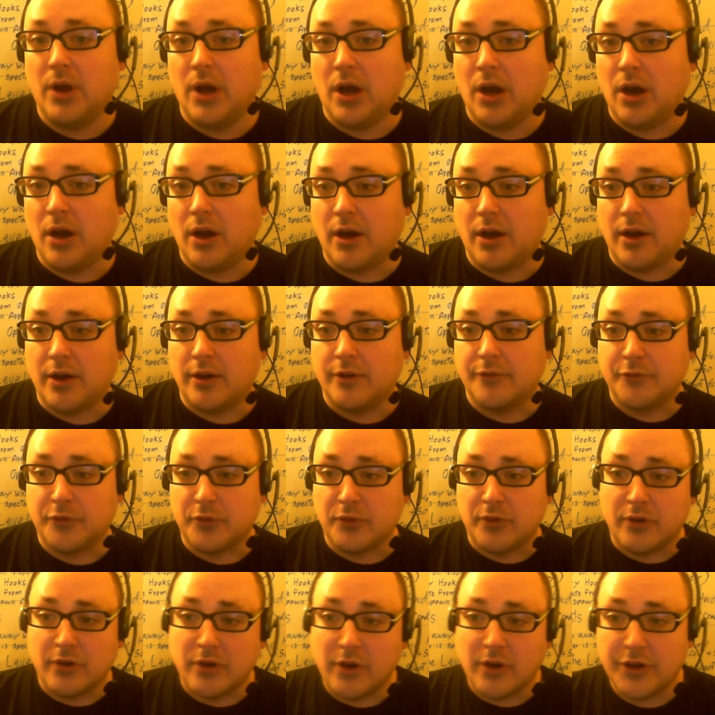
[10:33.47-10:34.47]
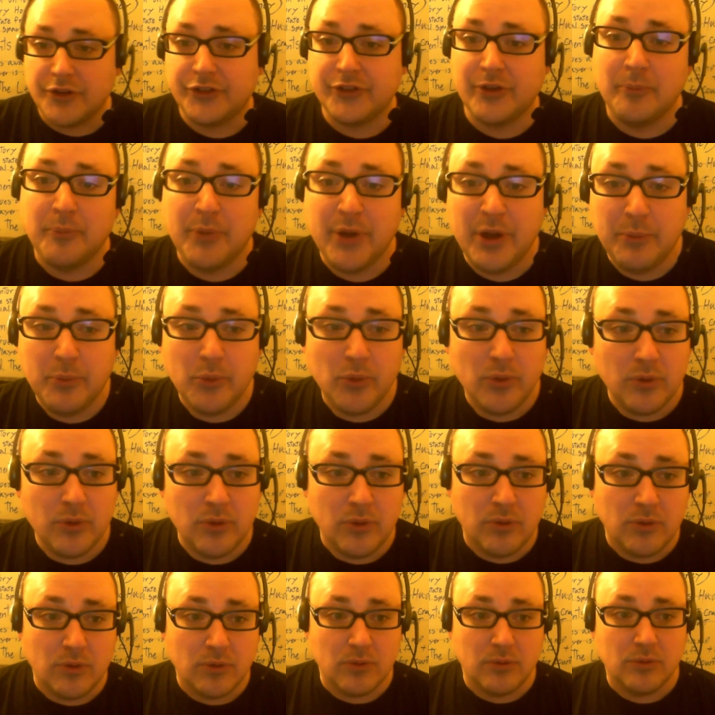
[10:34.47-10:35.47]
For some people
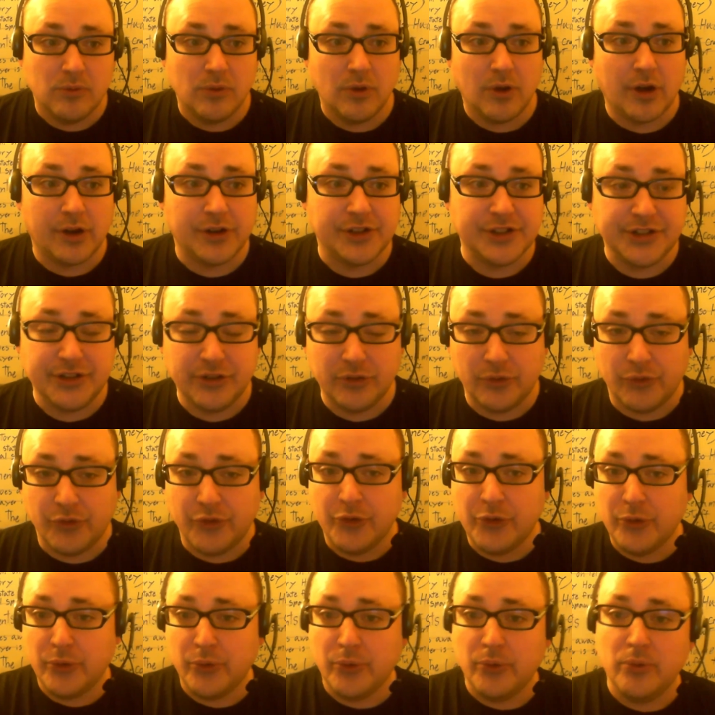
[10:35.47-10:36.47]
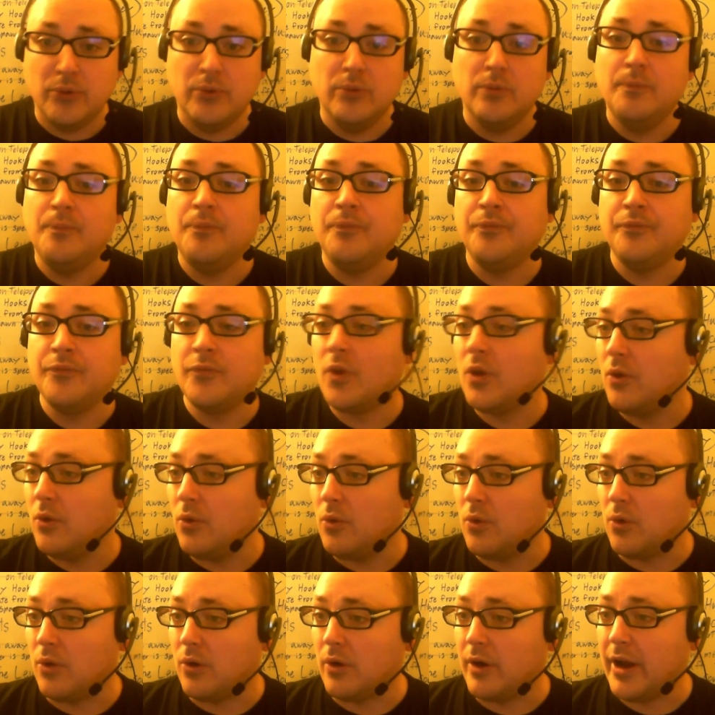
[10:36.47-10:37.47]
who are still new
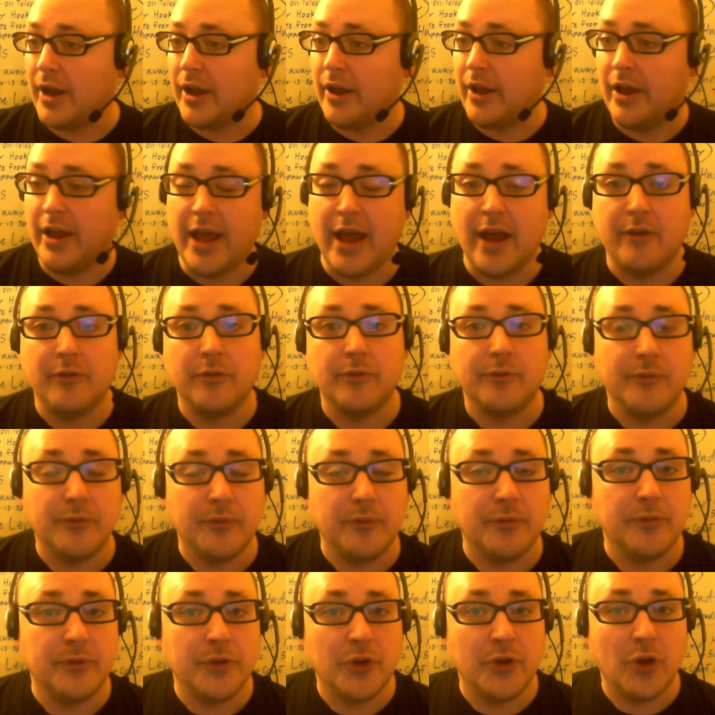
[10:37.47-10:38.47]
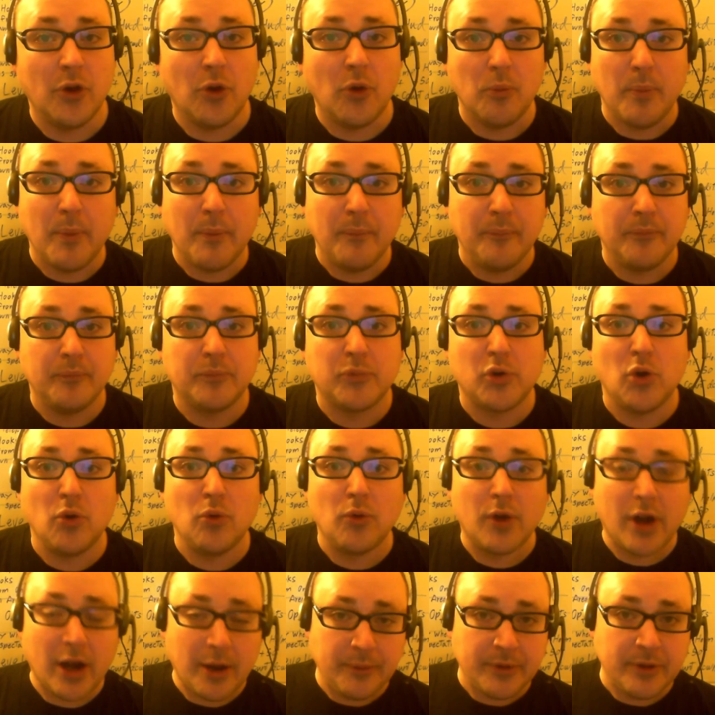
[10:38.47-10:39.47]
or have no
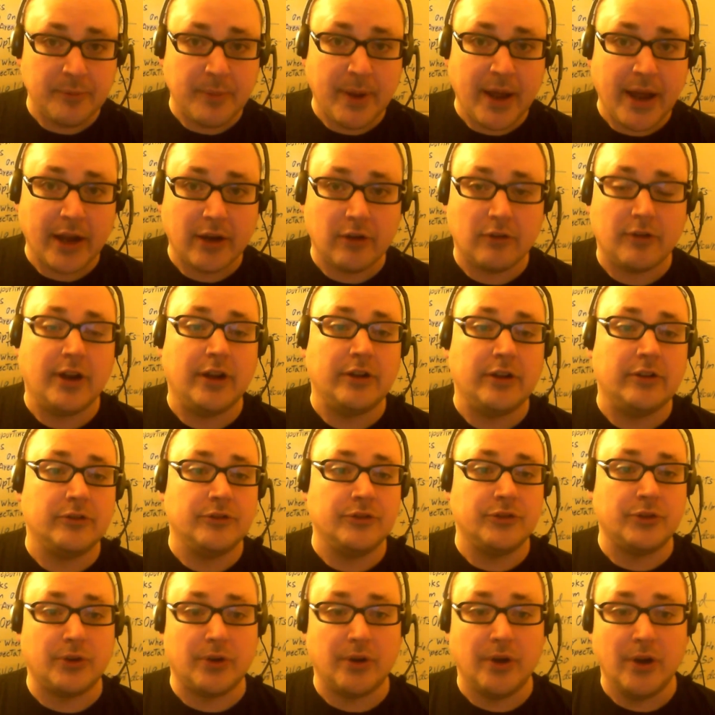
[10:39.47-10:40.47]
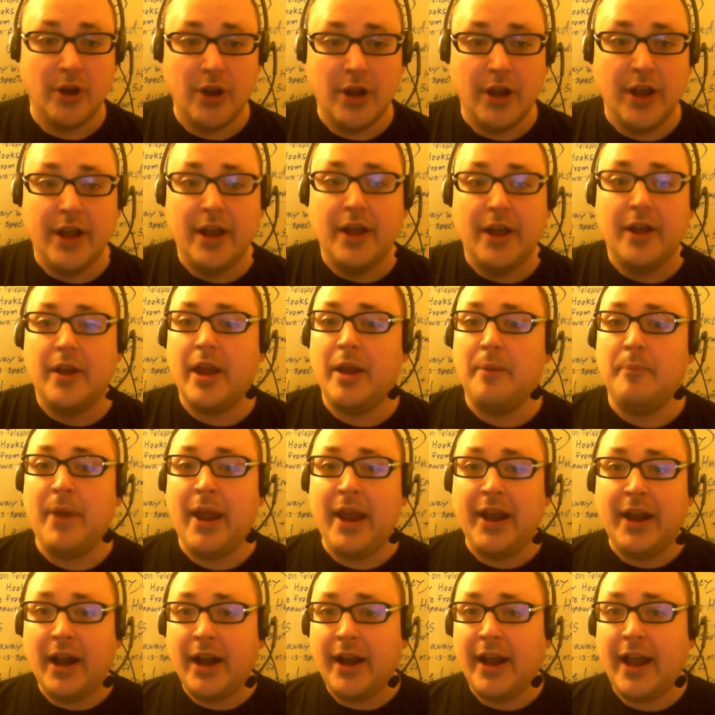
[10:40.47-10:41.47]
programming background, or it
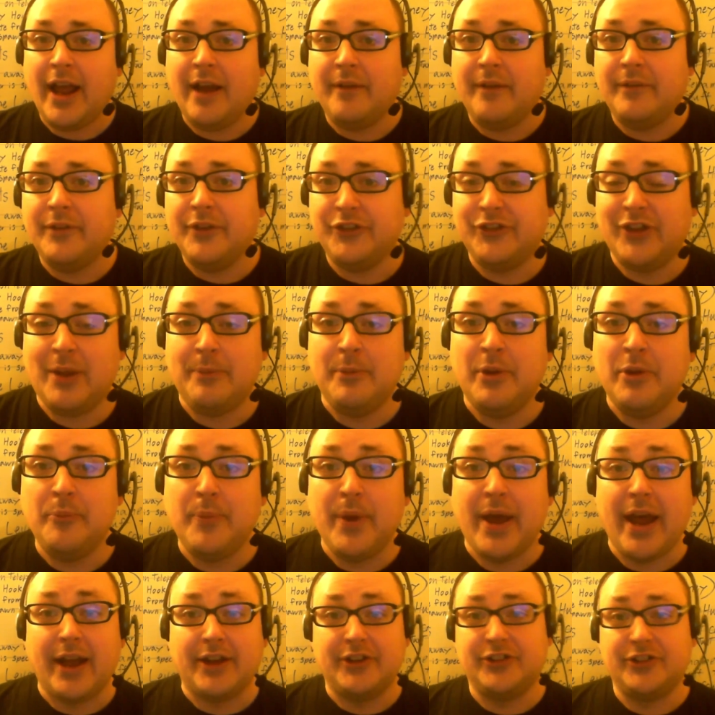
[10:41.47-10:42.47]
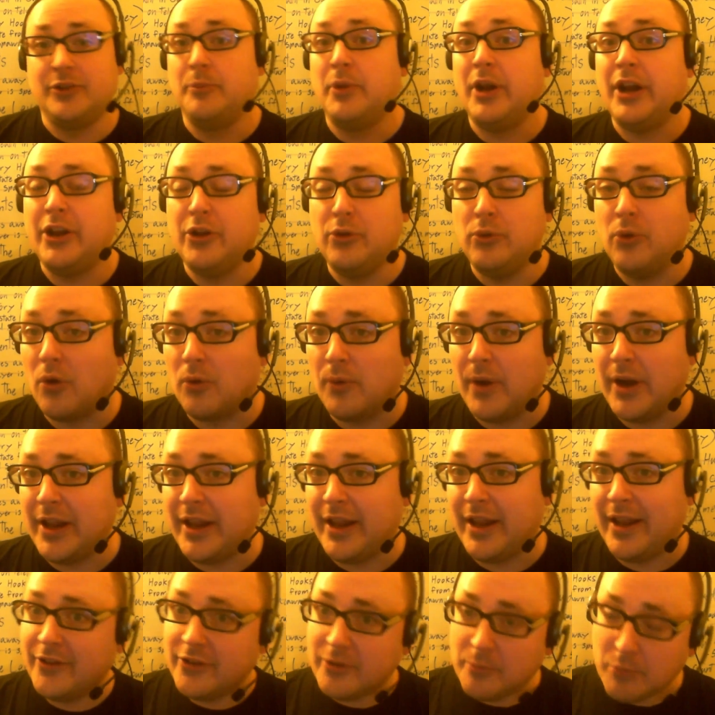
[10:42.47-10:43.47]
may not have the same impact. Somebody who
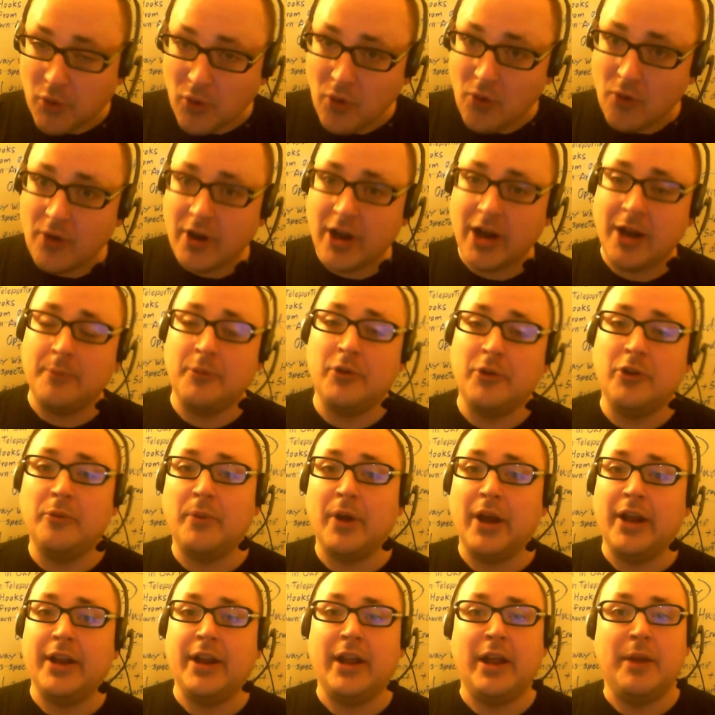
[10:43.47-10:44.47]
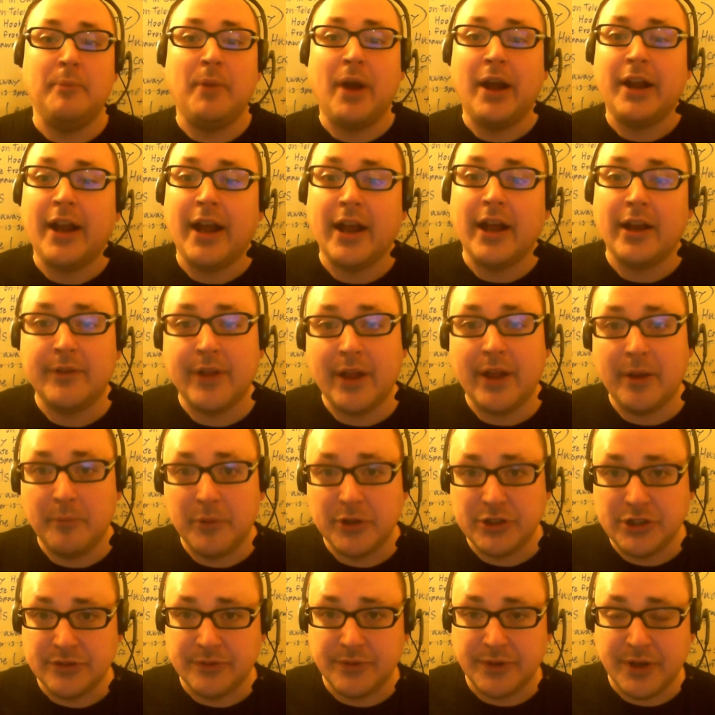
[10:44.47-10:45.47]
already is a programmer might not have that
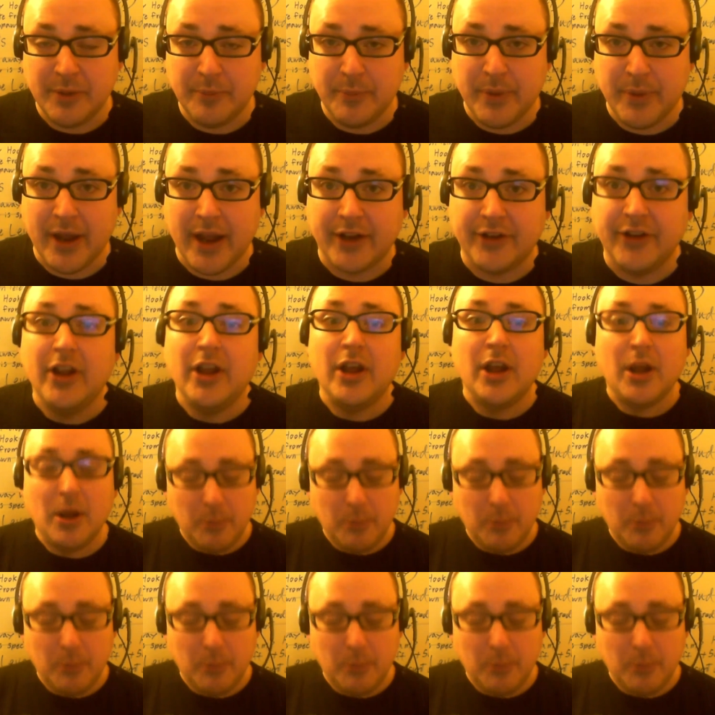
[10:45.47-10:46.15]
much of an impact.